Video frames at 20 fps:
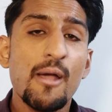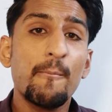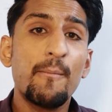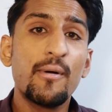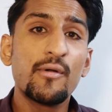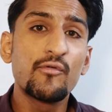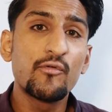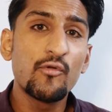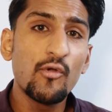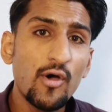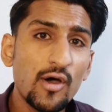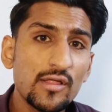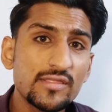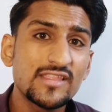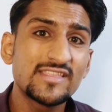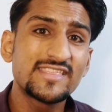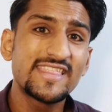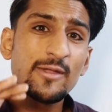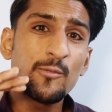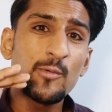but
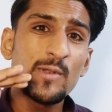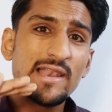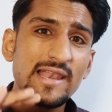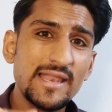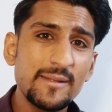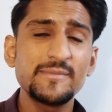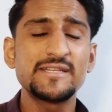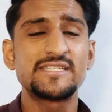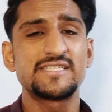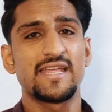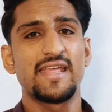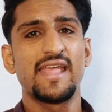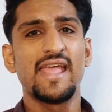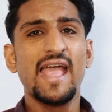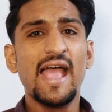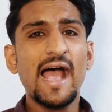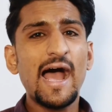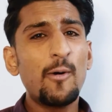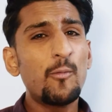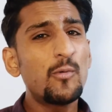rather they will limit it.
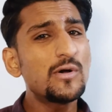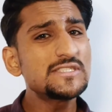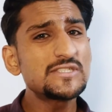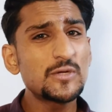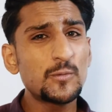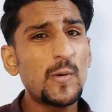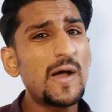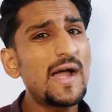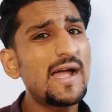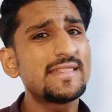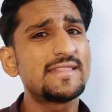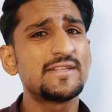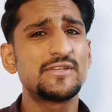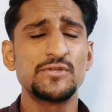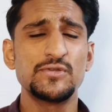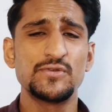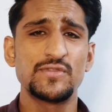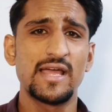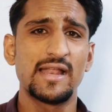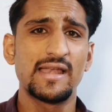I wonder why they
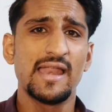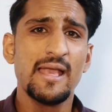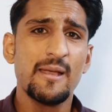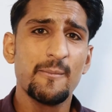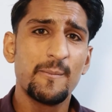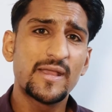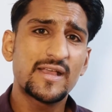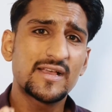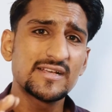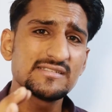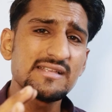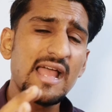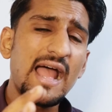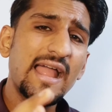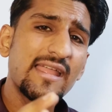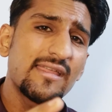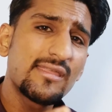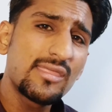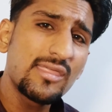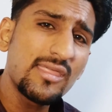do that, because
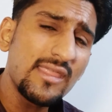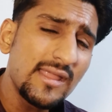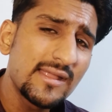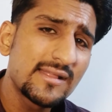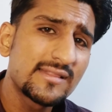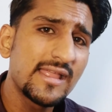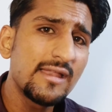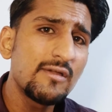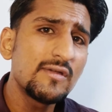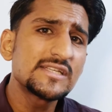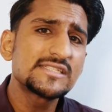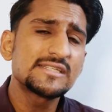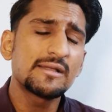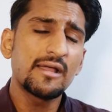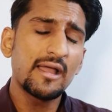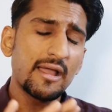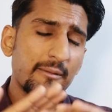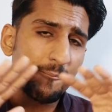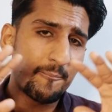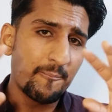I think there is
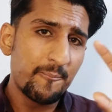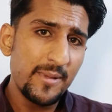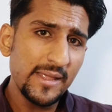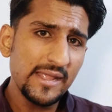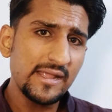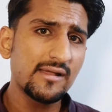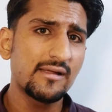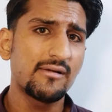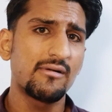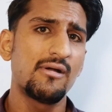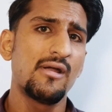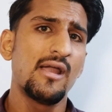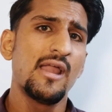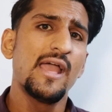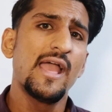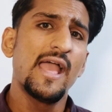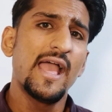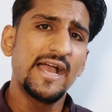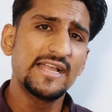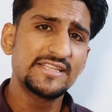a bigger
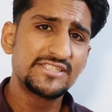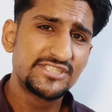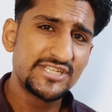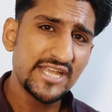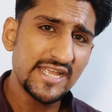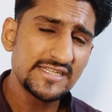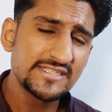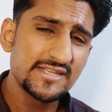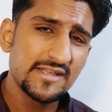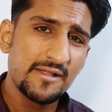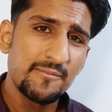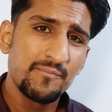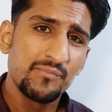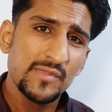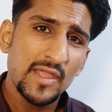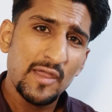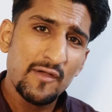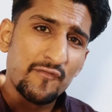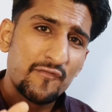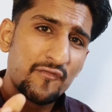agenda
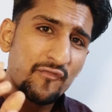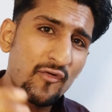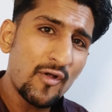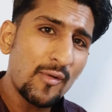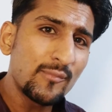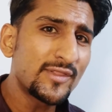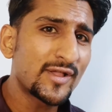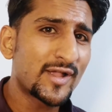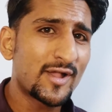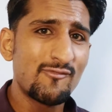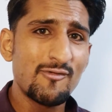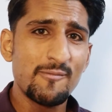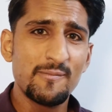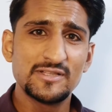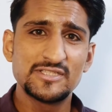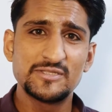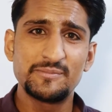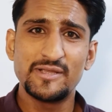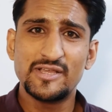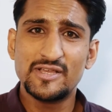from the
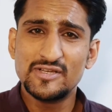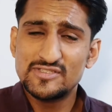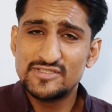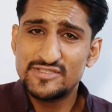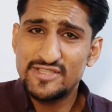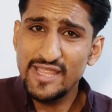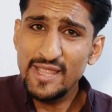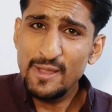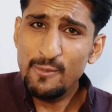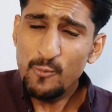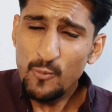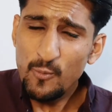governments, because they